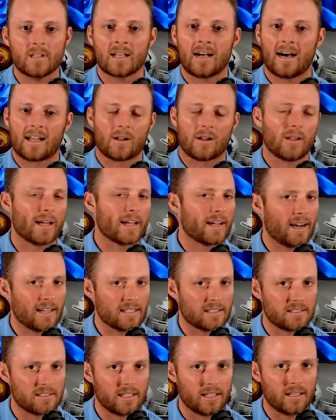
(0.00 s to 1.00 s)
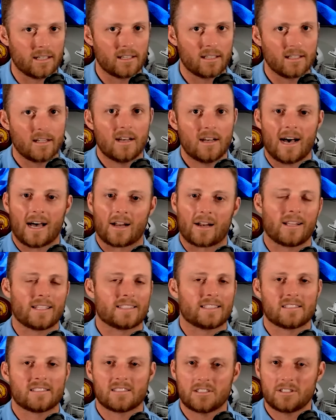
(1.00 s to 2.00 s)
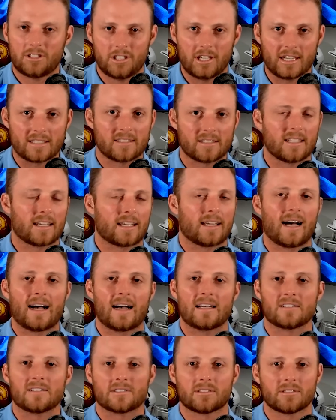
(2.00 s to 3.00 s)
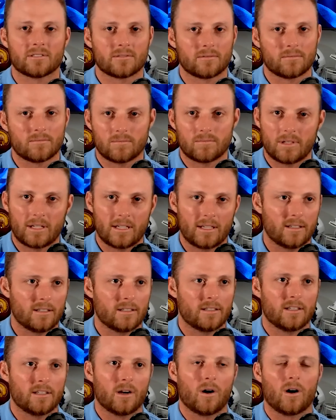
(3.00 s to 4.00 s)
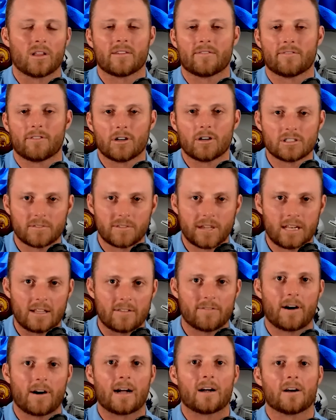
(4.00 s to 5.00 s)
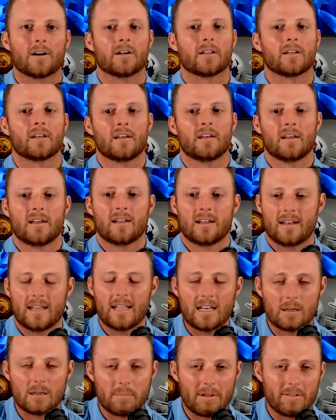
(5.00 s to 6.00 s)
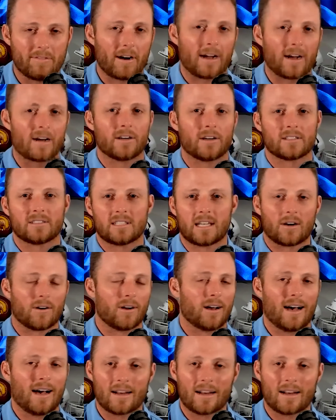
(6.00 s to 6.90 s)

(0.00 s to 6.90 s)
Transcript: I don't like hot seat. I don't like to suggest that guys are, you know, on the verge of getting fired, need to be fired, et cetera.